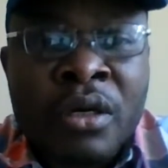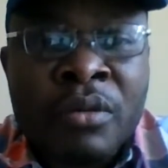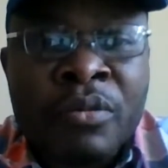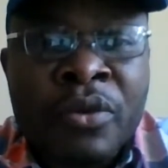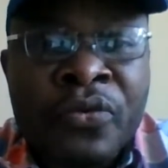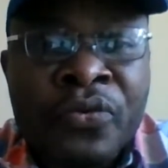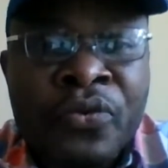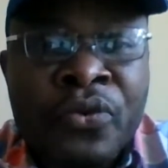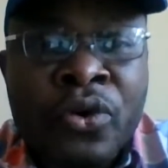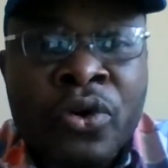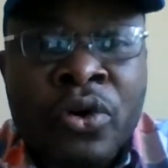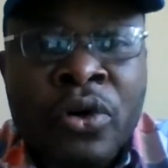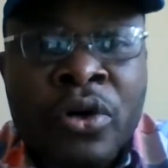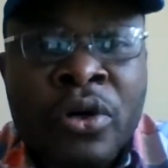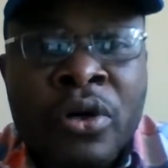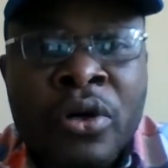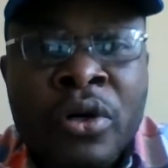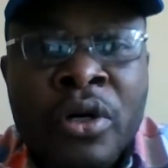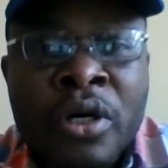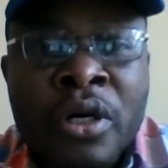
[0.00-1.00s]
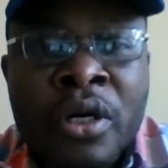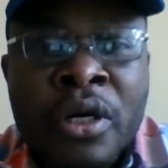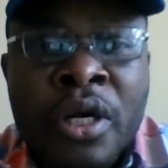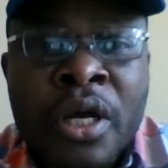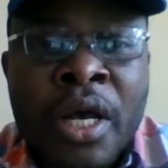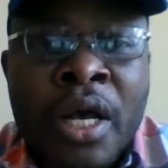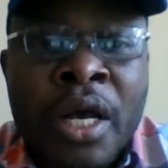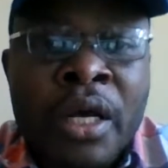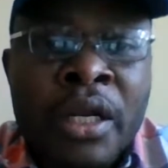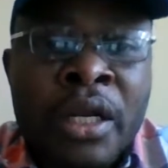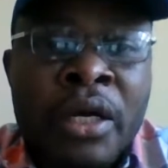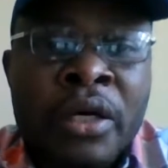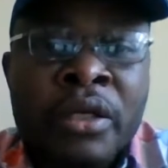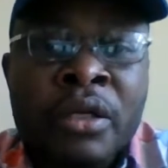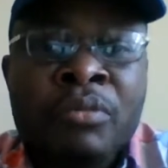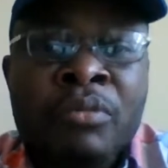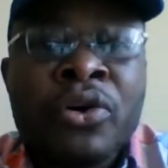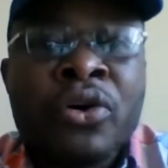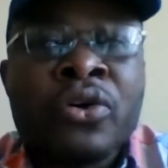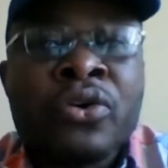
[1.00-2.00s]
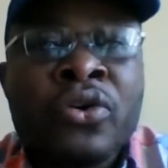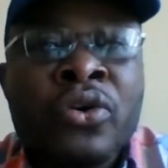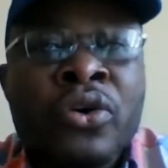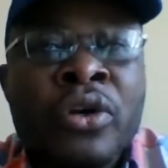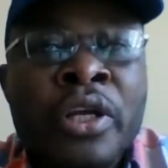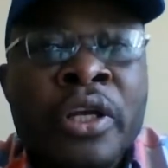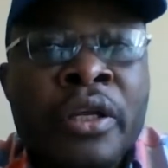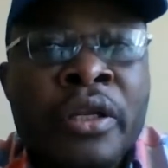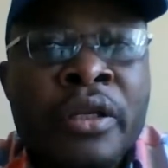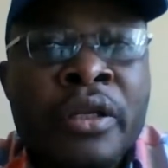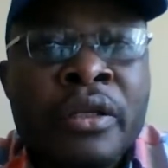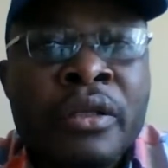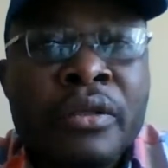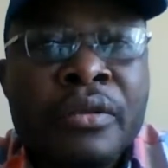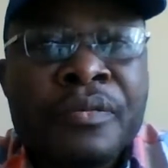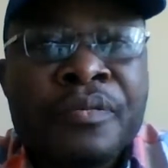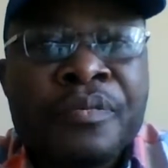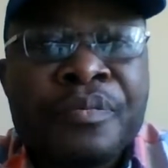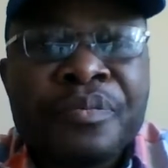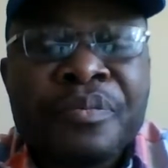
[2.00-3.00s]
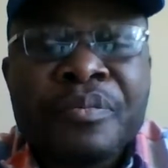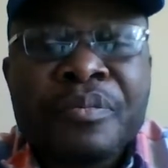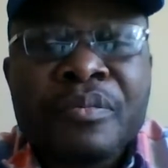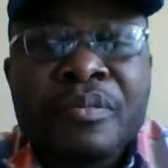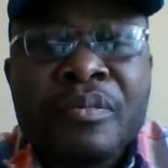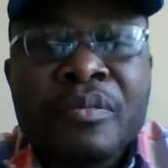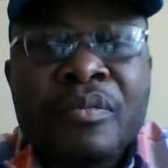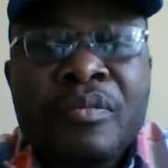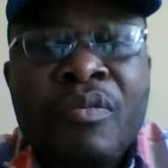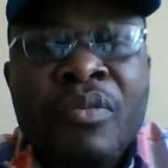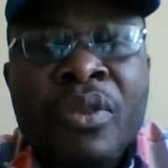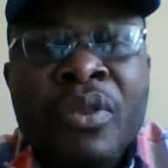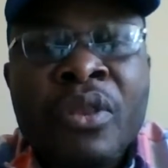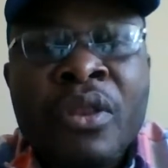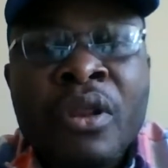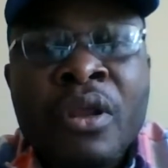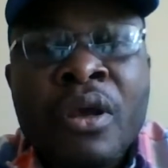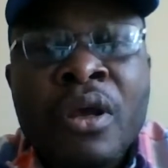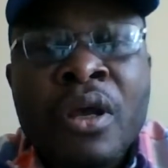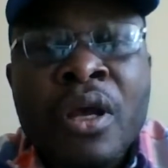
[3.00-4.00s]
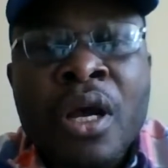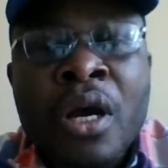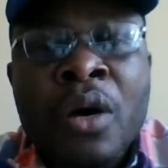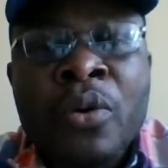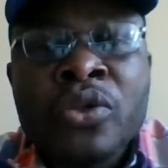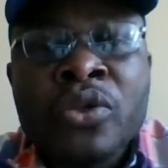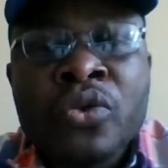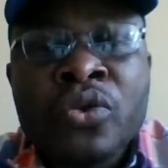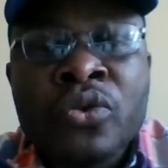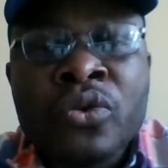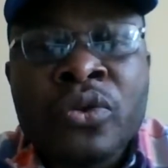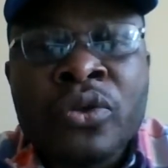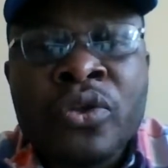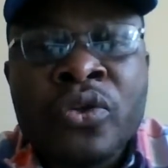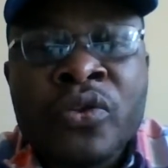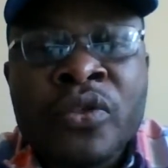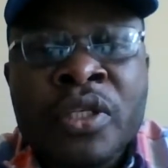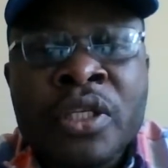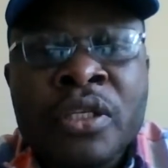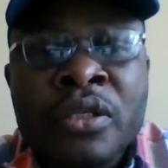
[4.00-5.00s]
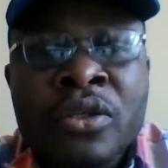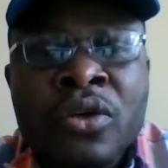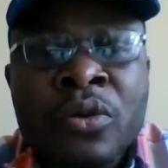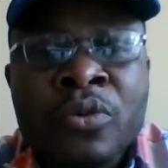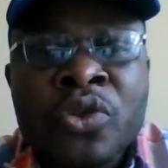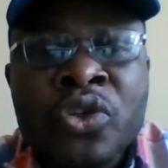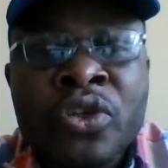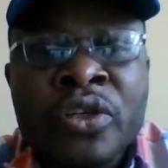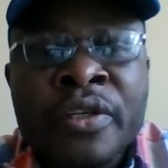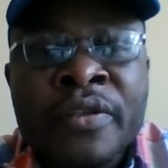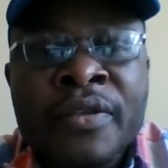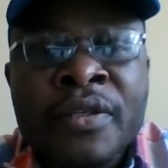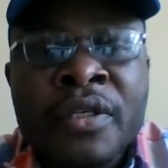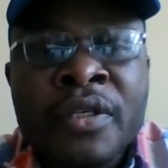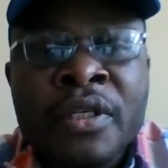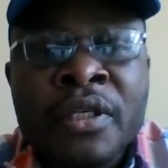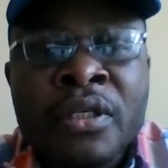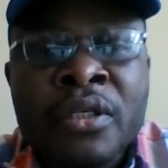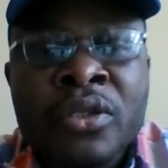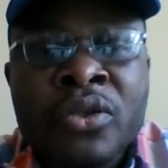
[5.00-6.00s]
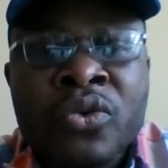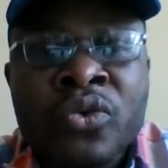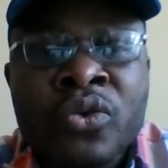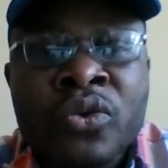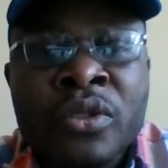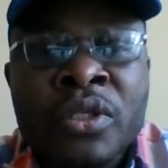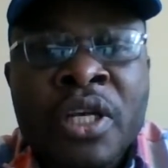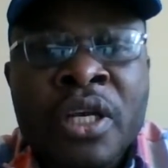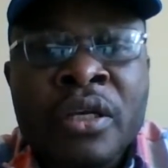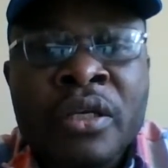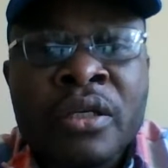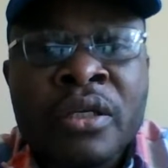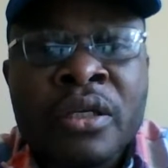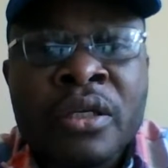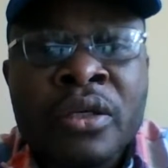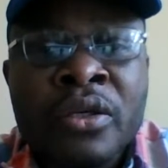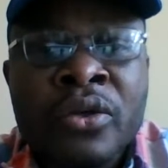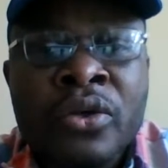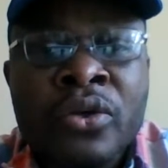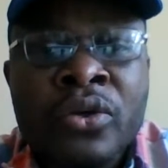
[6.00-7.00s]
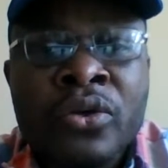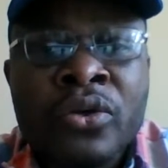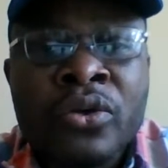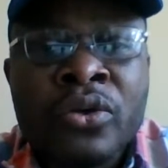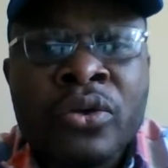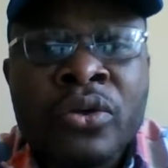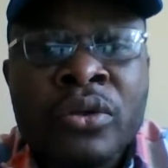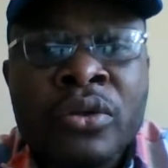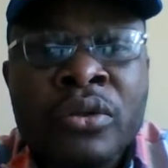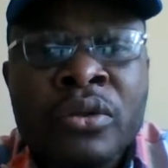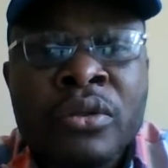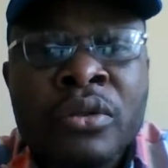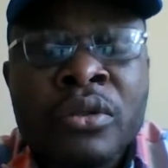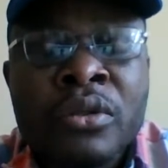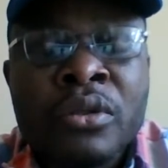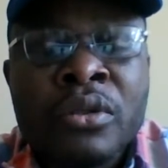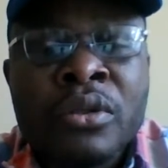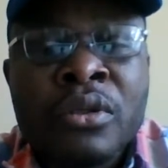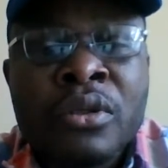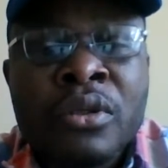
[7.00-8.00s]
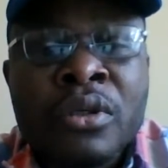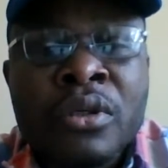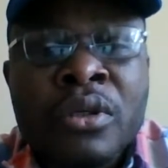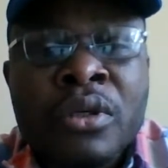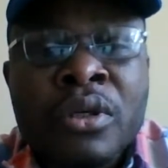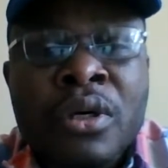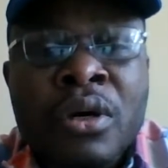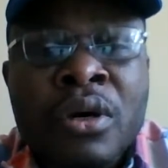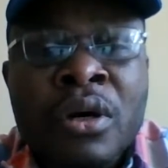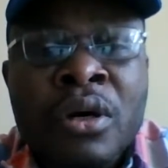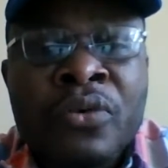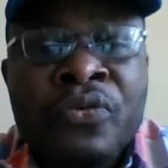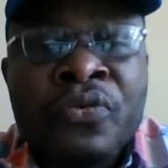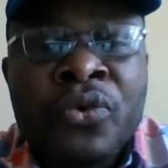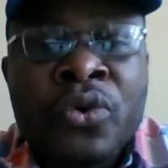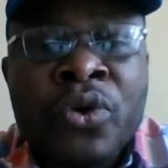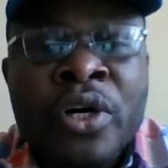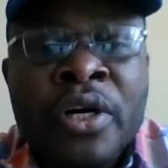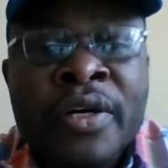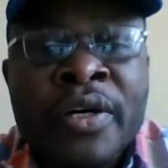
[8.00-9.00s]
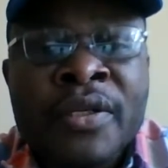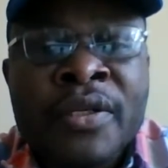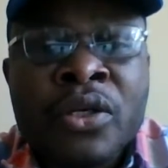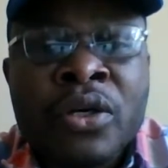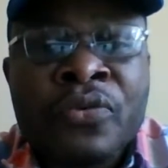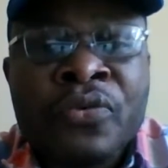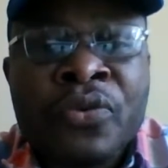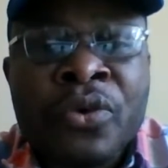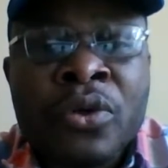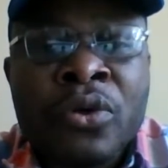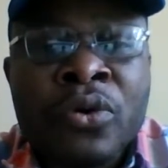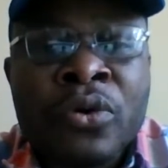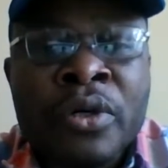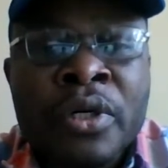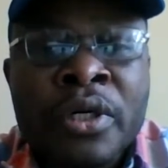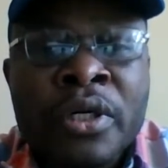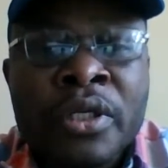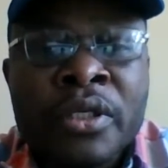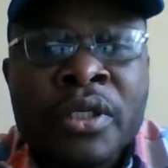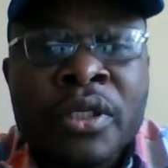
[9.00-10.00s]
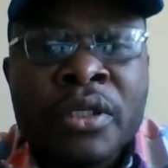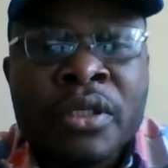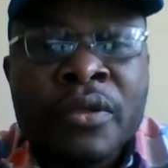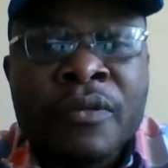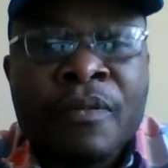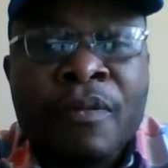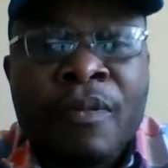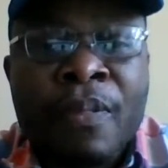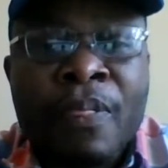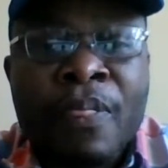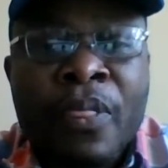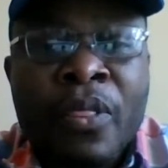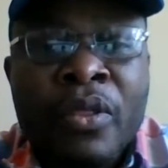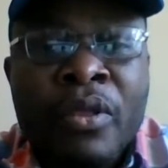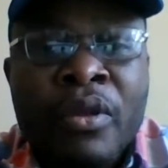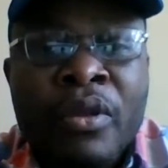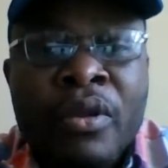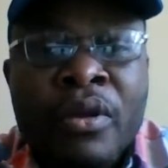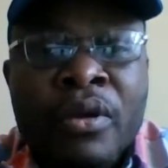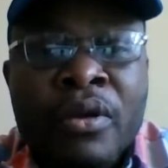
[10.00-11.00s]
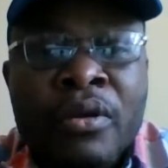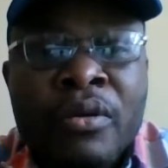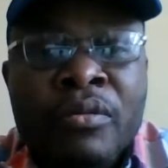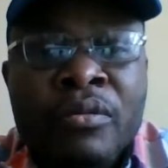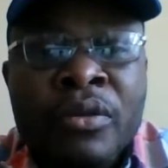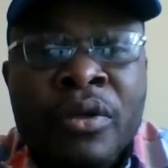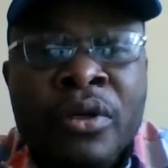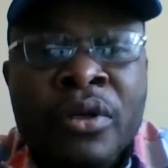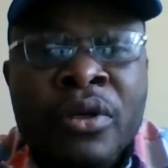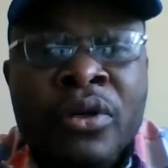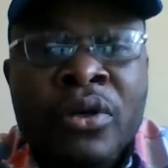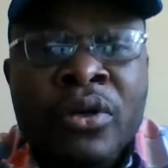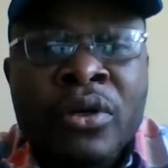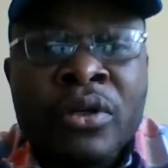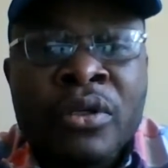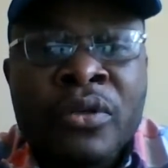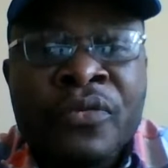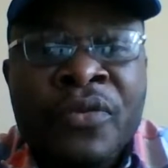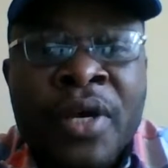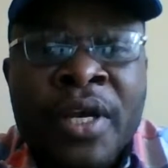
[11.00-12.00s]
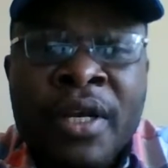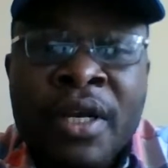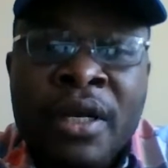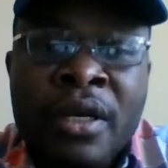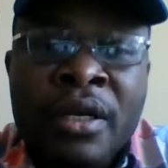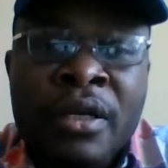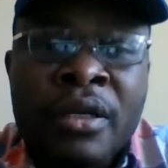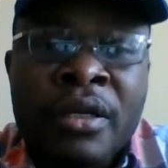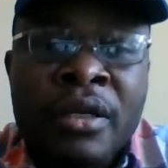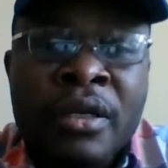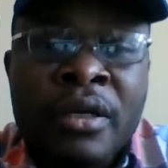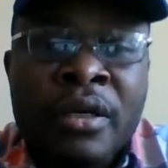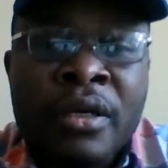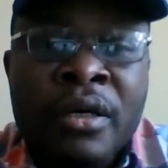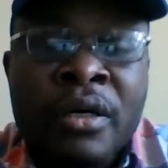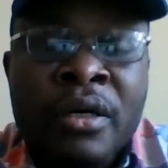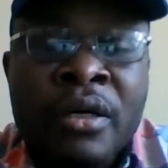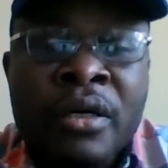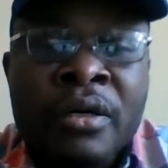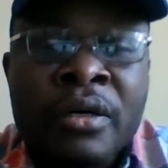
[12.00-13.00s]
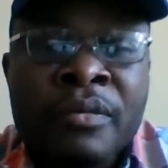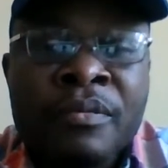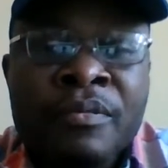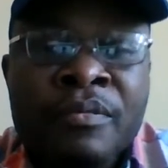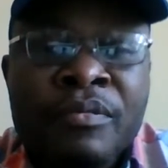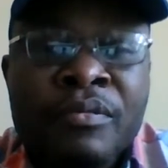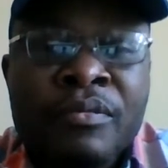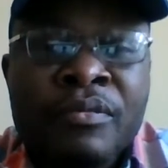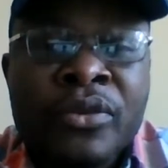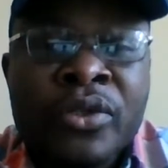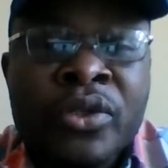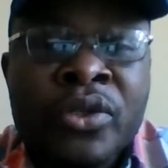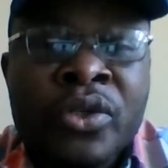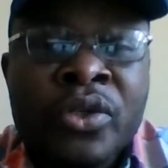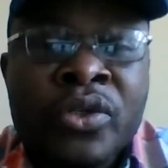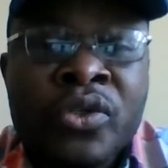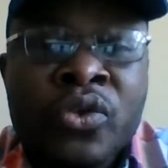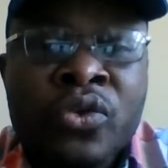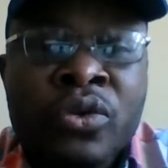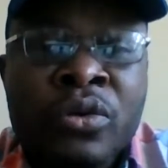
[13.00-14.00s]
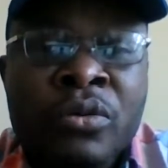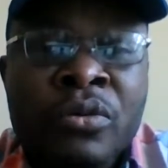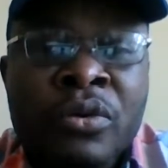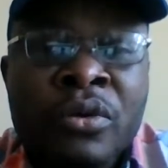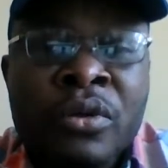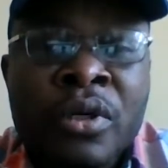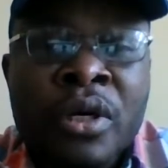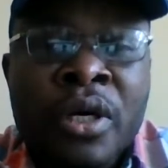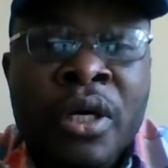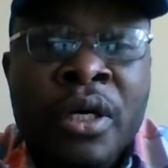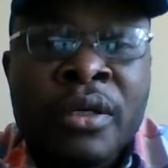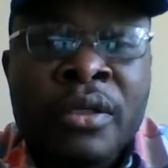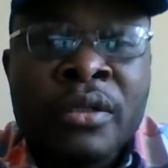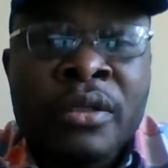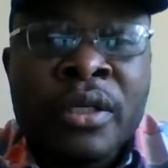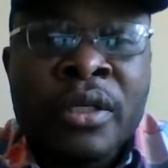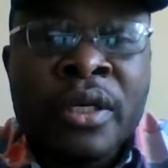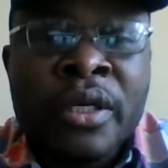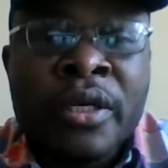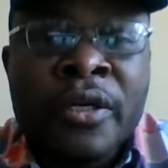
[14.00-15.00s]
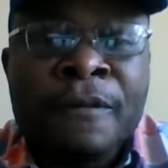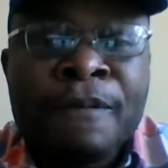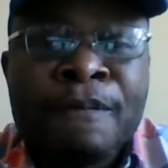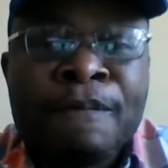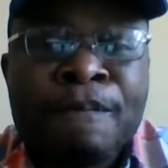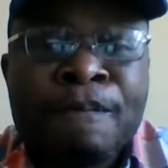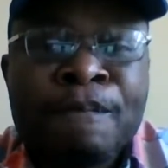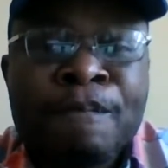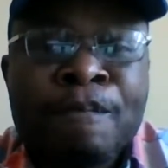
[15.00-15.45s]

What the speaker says: Before I allow the ball rolling, I want to use this opportunity to thank you, our viewers and followers, because finally YouTube has